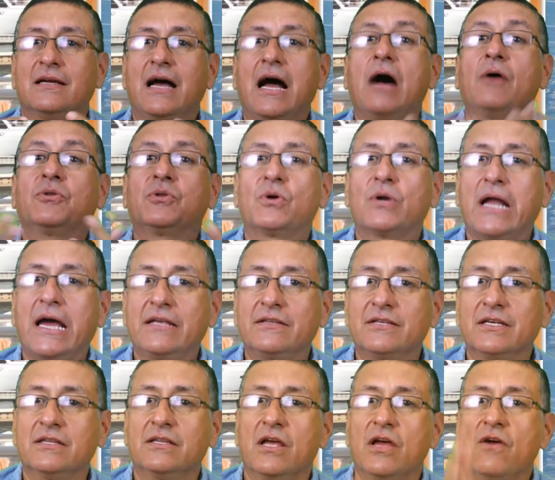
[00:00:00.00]

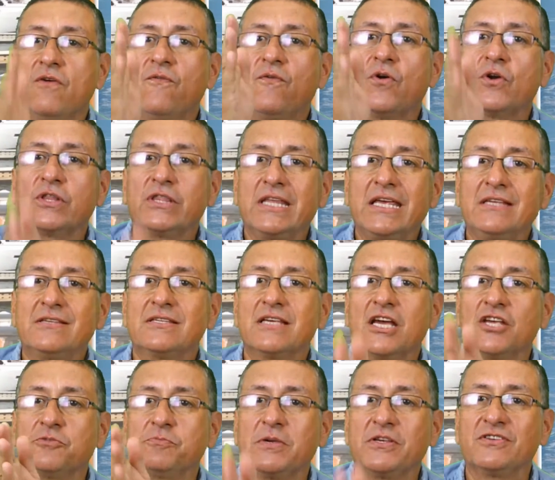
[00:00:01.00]
authorized for this
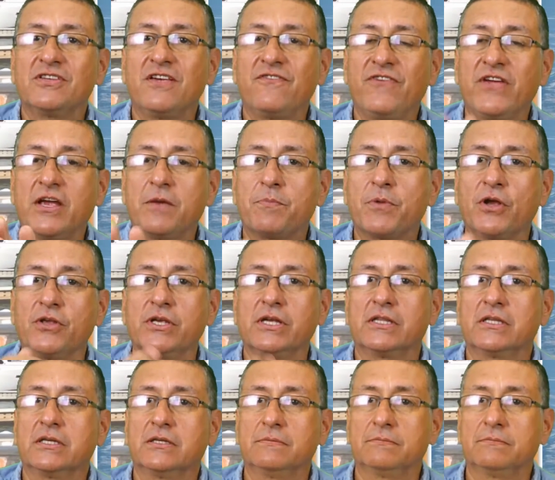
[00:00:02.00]
specific project.